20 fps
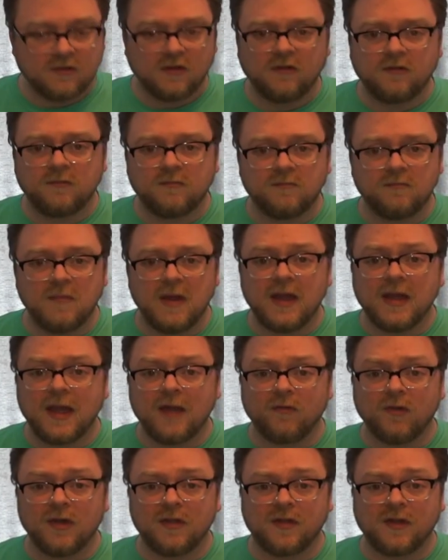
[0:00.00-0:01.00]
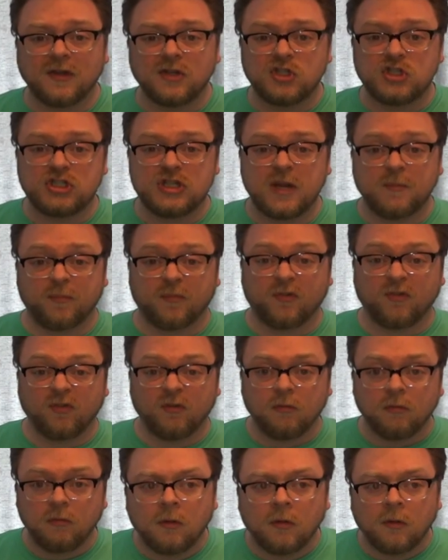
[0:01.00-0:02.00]
Just make everything
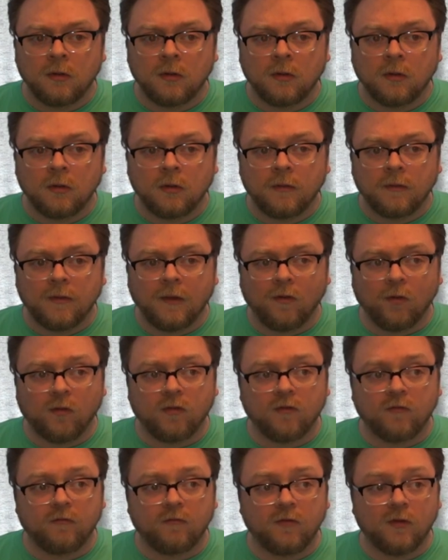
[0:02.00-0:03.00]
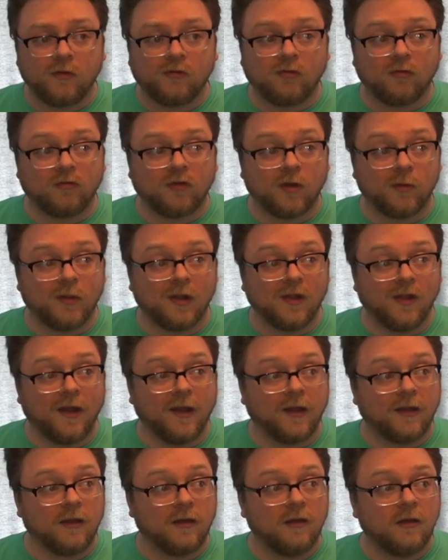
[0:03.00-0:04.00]
chips. That's what the future's gonna be
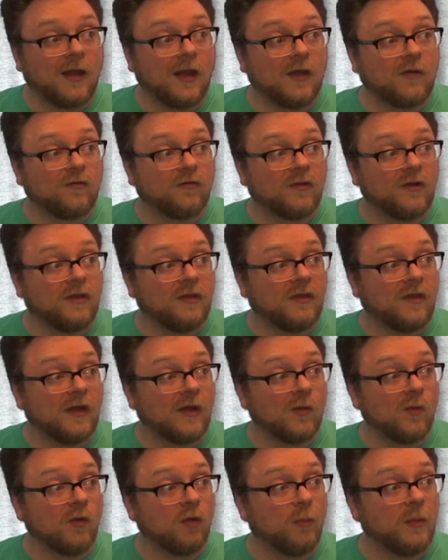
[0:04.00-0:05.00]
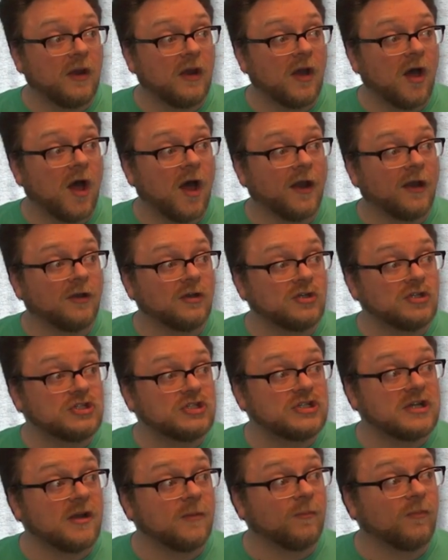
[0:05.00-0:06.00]
like. Everything will be on
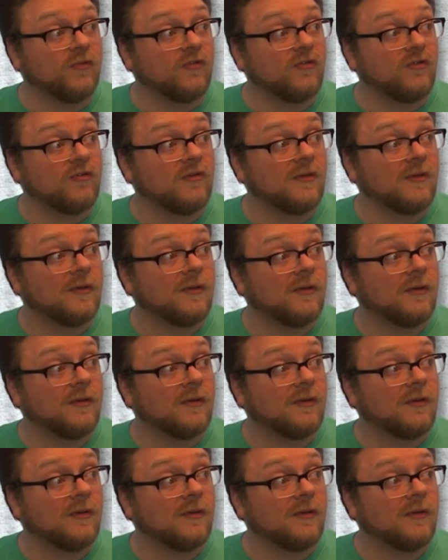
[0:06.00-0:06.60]
chips.